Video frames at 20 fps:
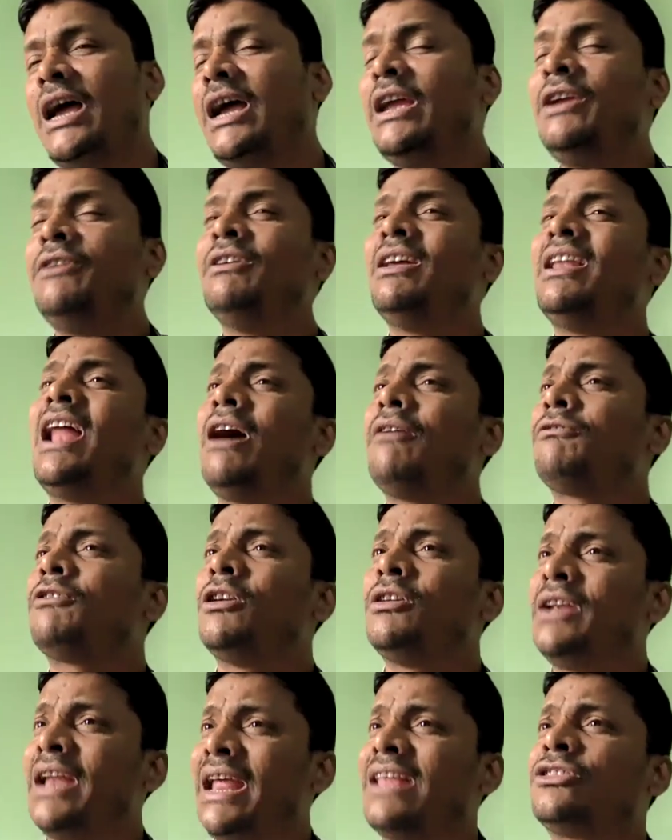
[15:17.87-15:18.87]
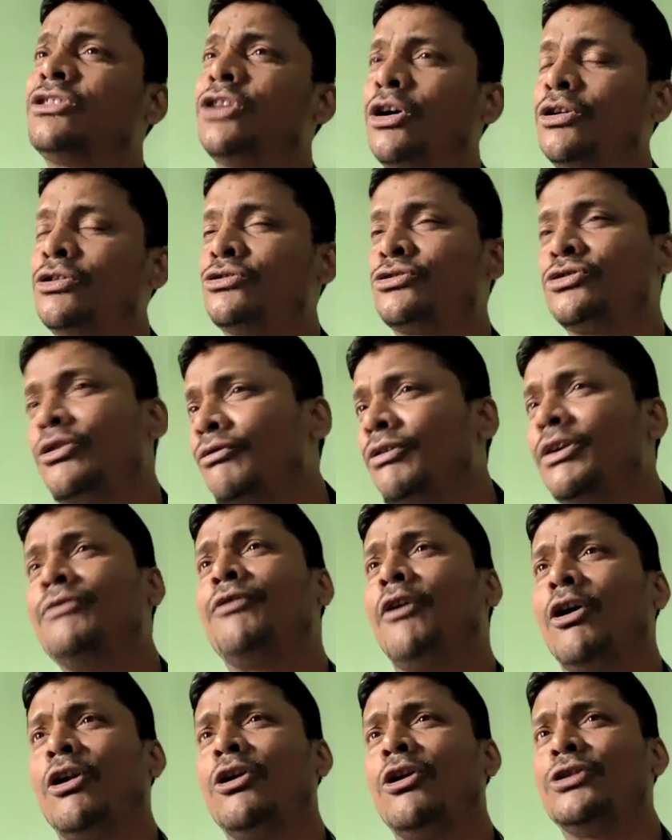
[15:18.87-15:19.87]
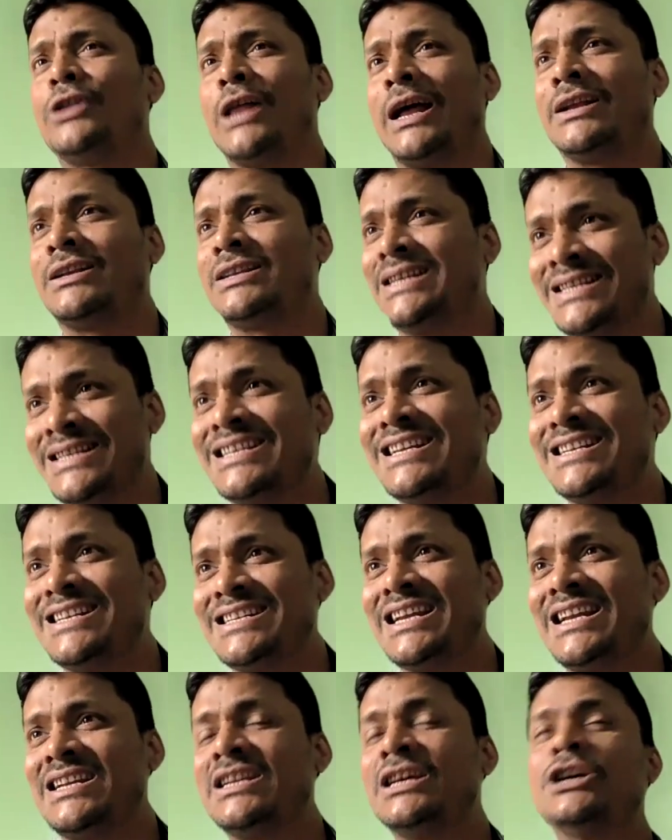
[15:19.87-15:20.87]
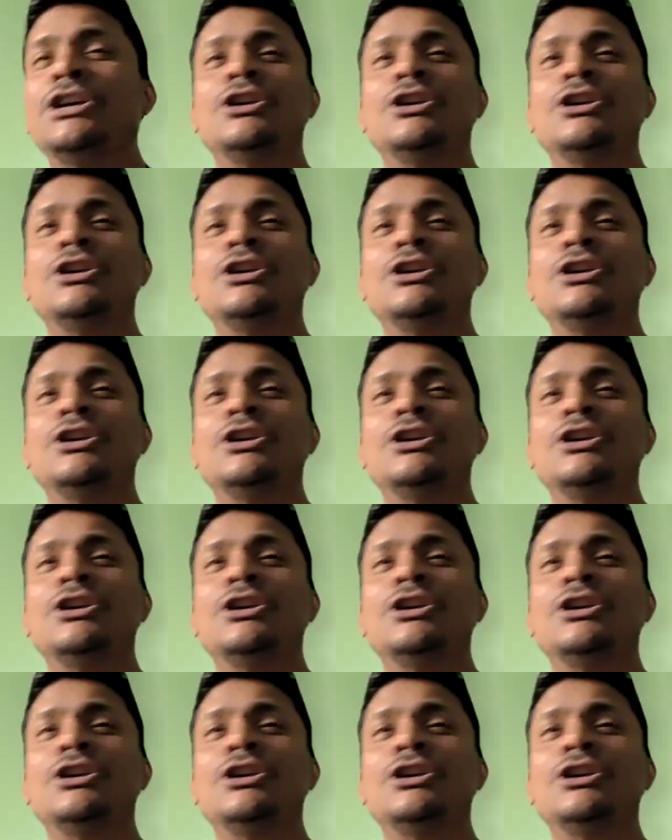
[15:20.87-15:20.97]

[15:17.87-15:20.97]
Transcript: Even after death, also we follow that, isn't it?